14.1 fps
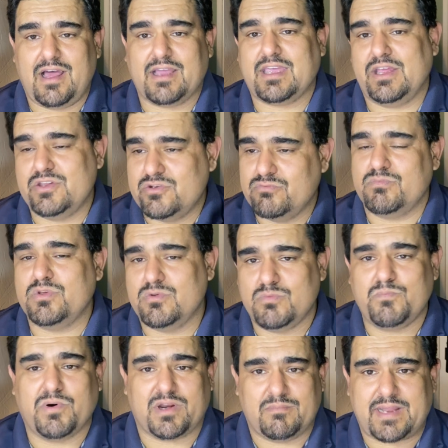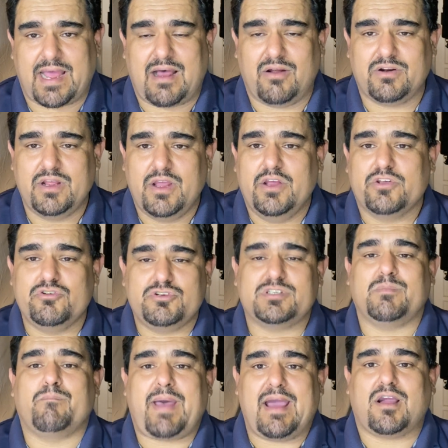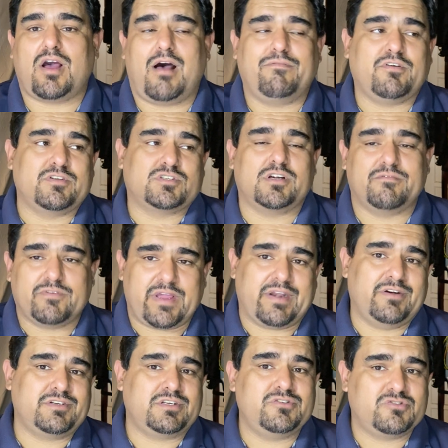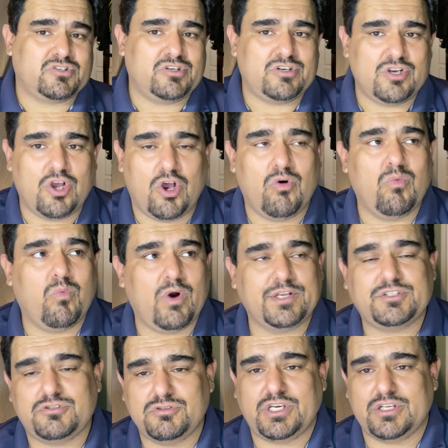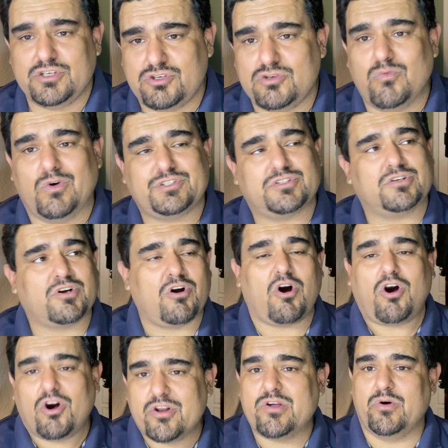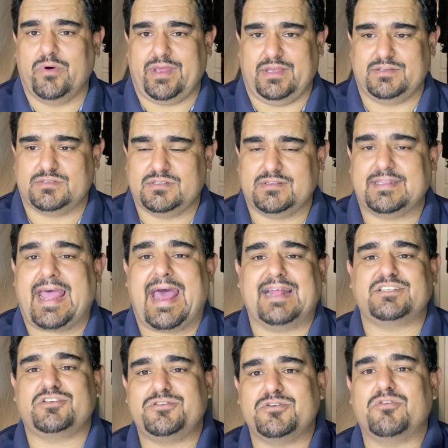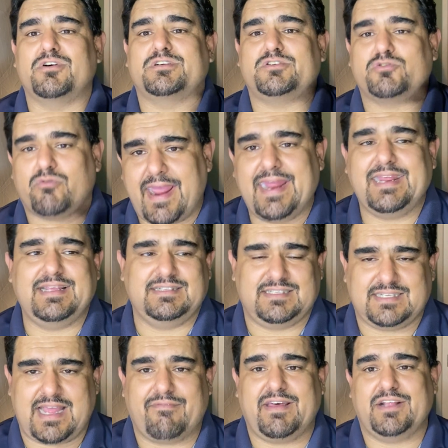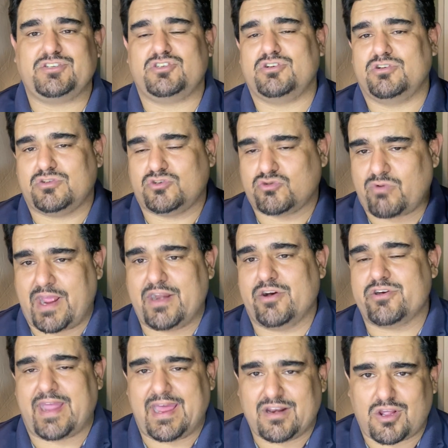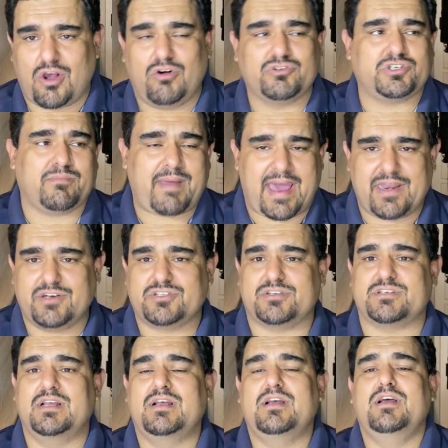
lucky and you, you put them down, you should back off, conserve your energy. You should know what you can do, what your cardio is. That's your training staff. That's your trainer, your head coach, your managers.